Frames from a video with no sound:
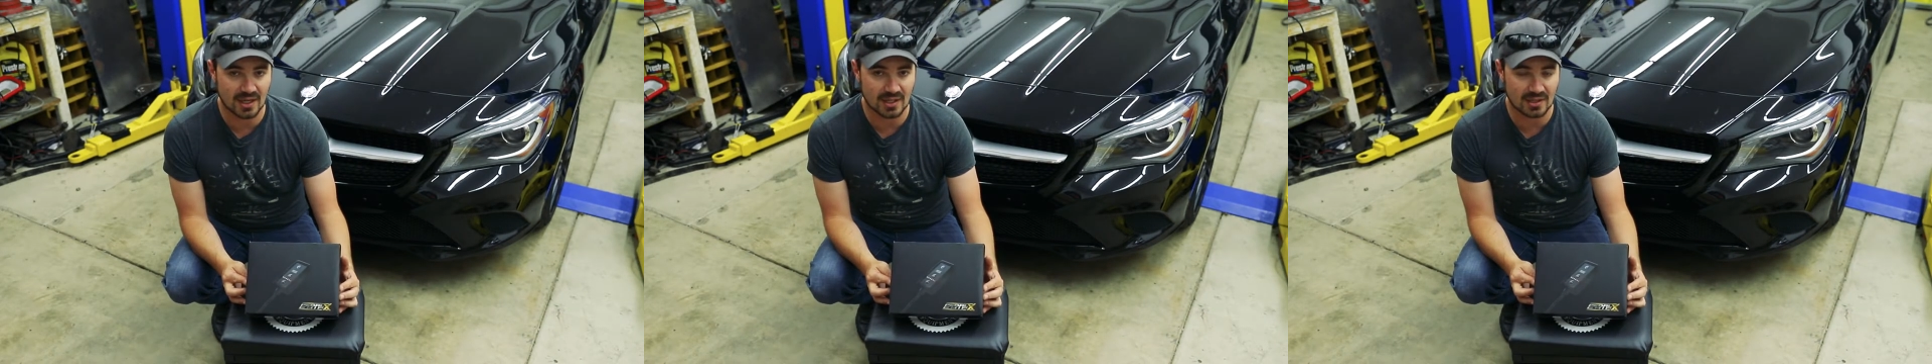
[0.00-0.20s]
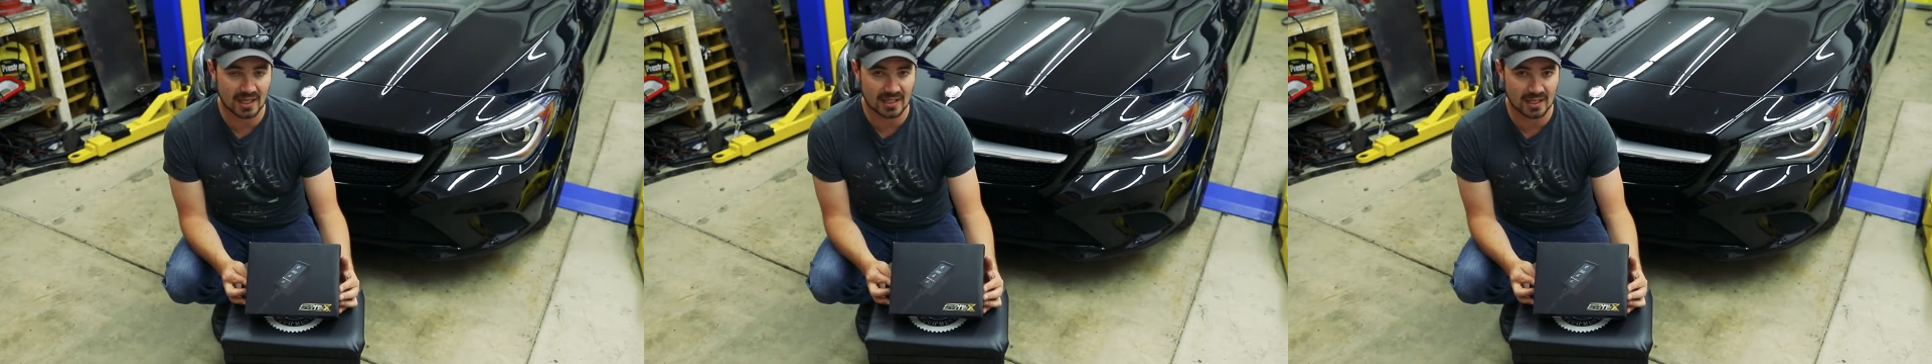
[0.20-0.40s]

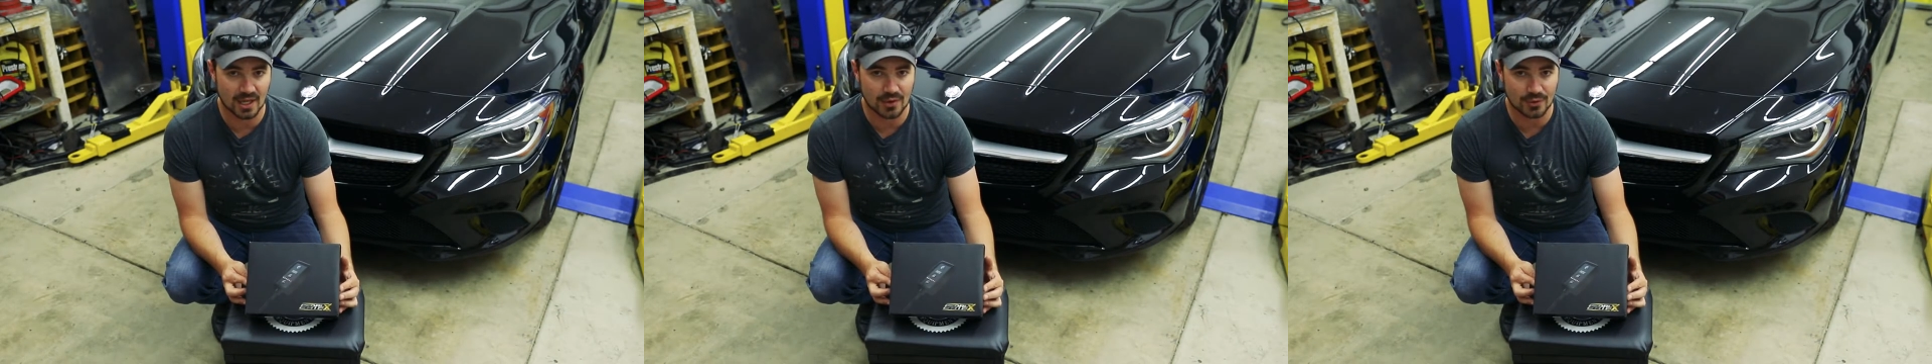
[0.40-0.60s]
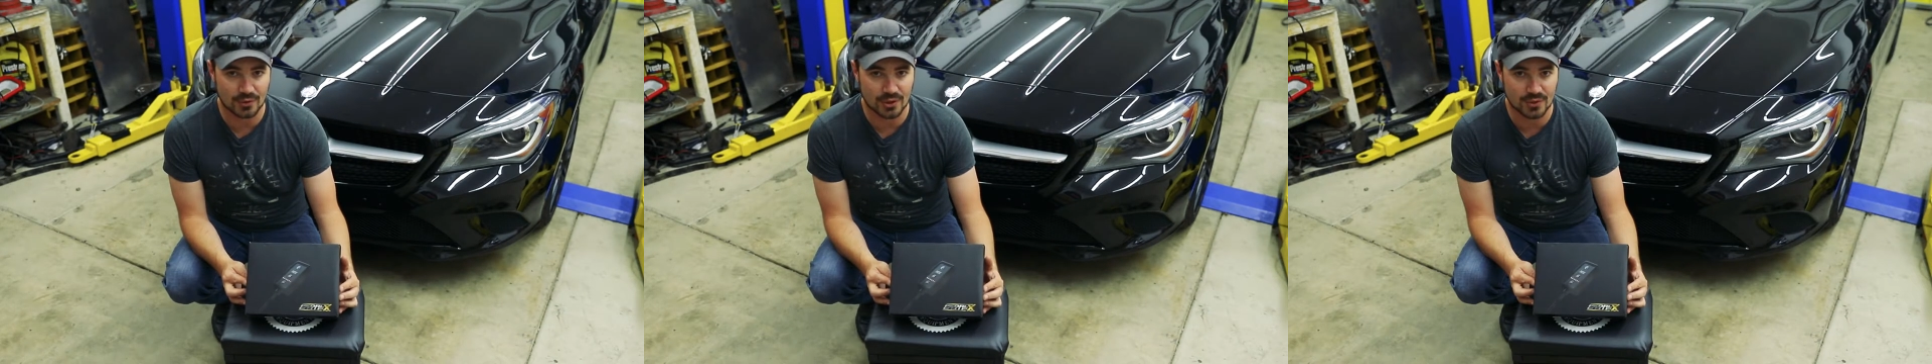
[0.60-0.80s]
unlike
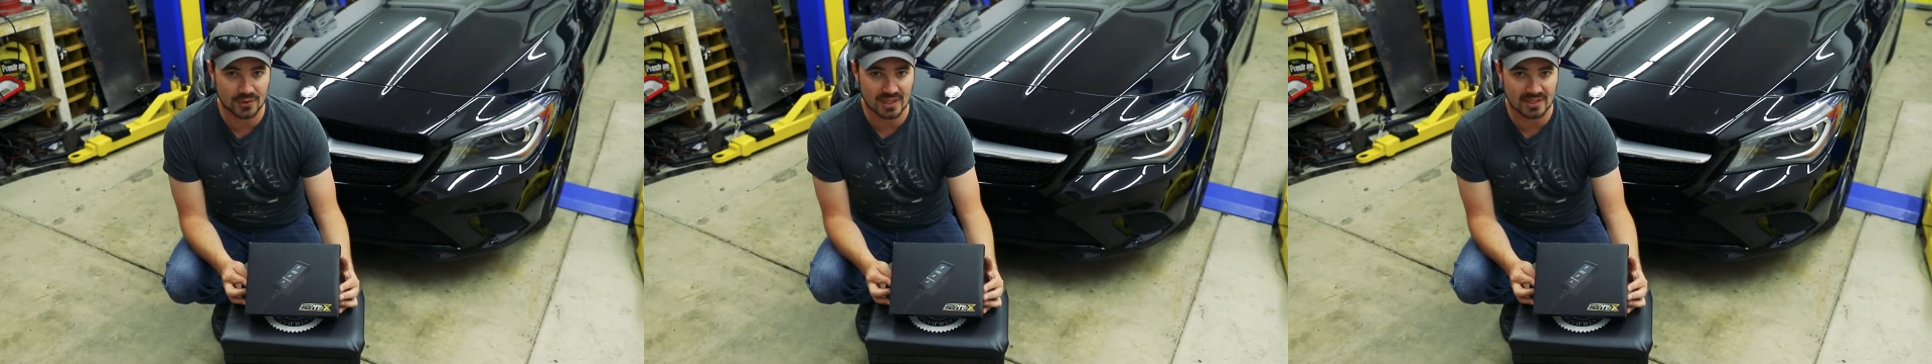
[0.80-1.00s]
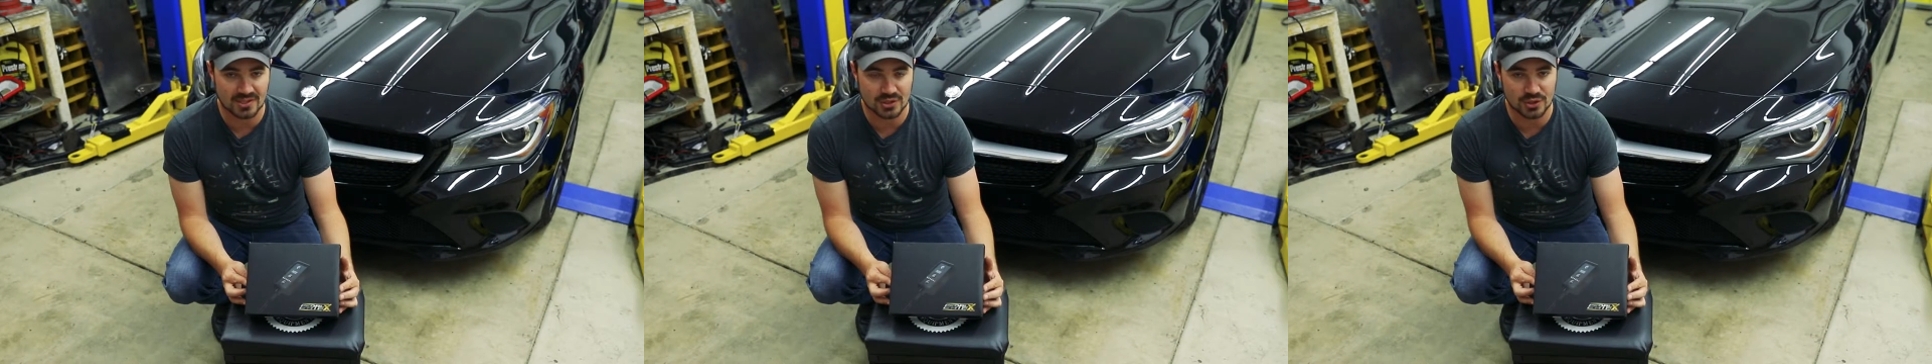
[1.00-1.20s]
other
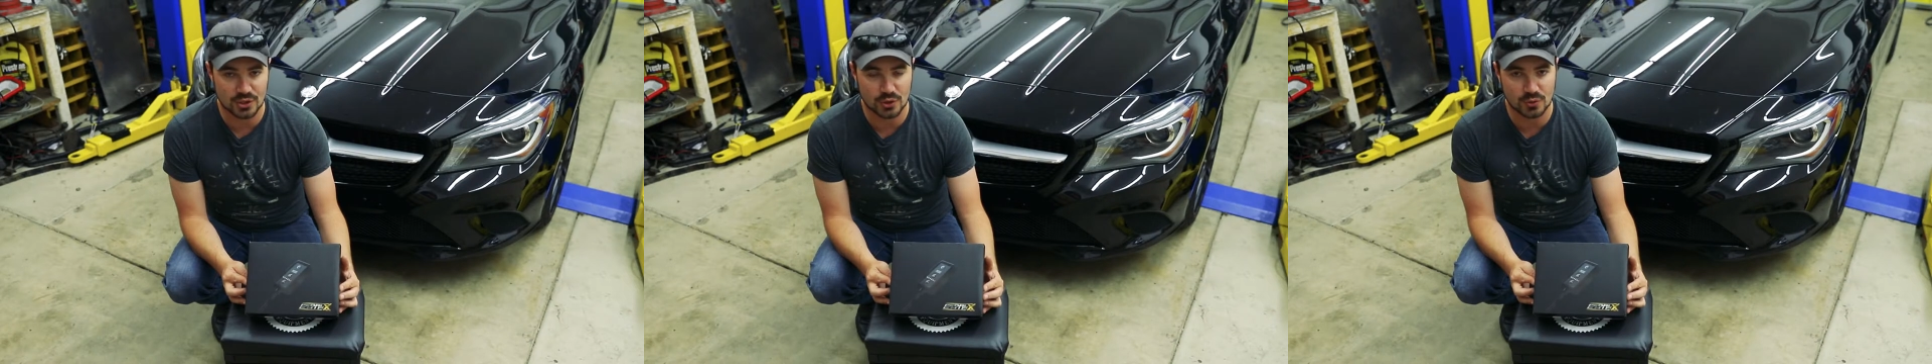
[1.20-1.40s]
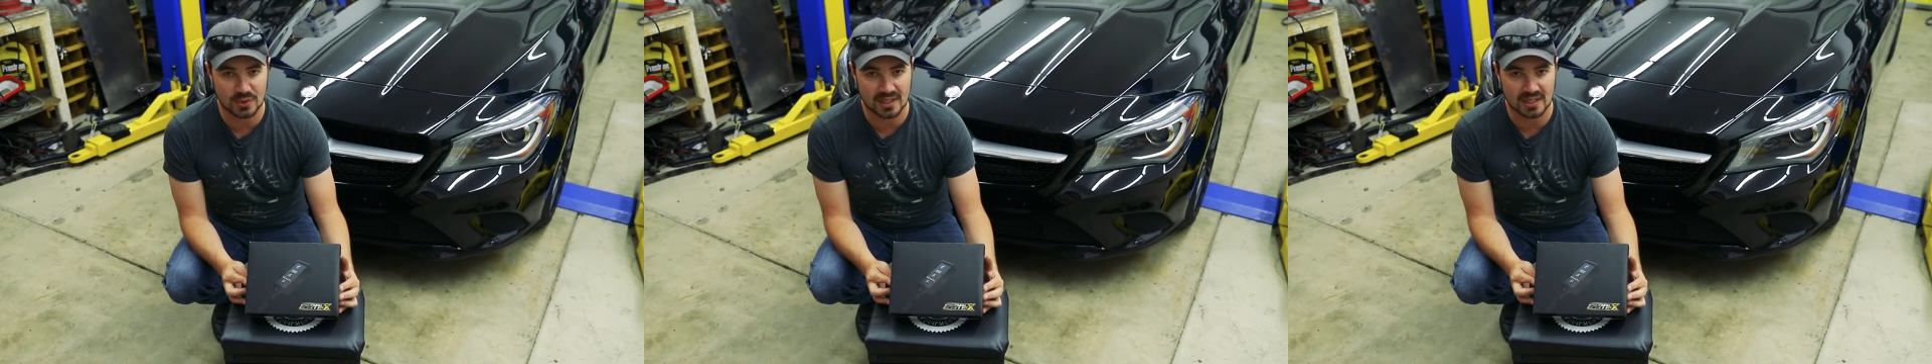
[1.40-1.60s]
units,
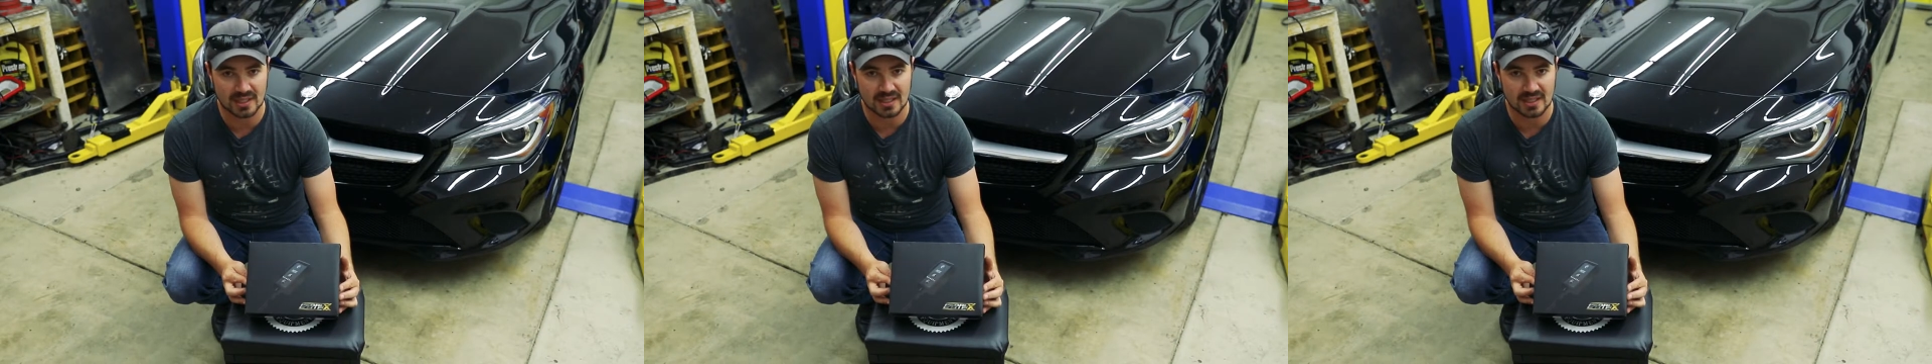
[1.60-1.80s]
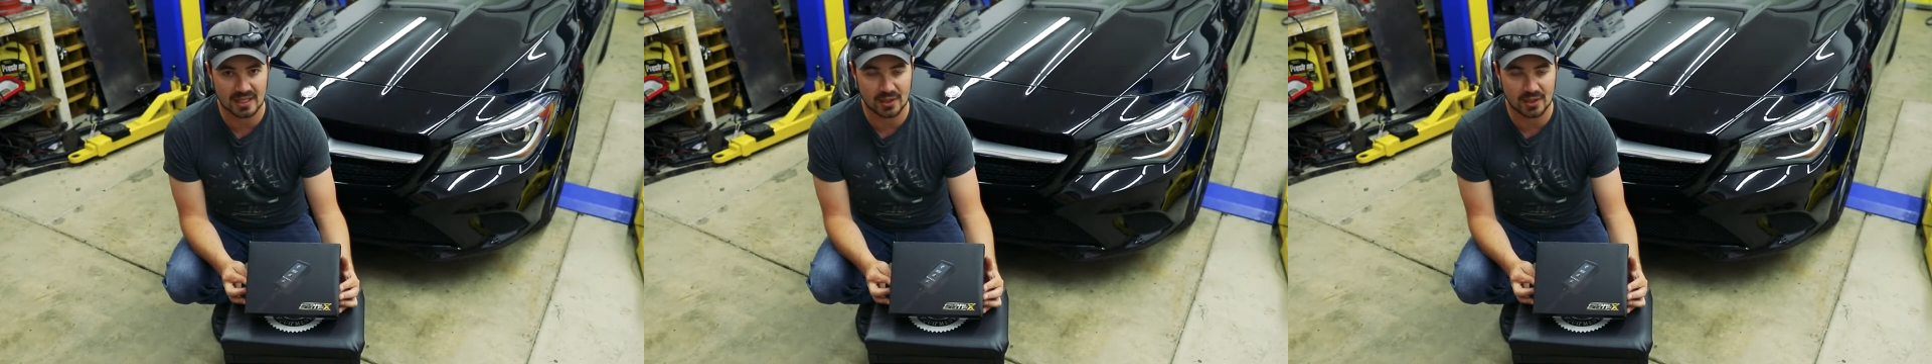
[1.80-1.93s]
you can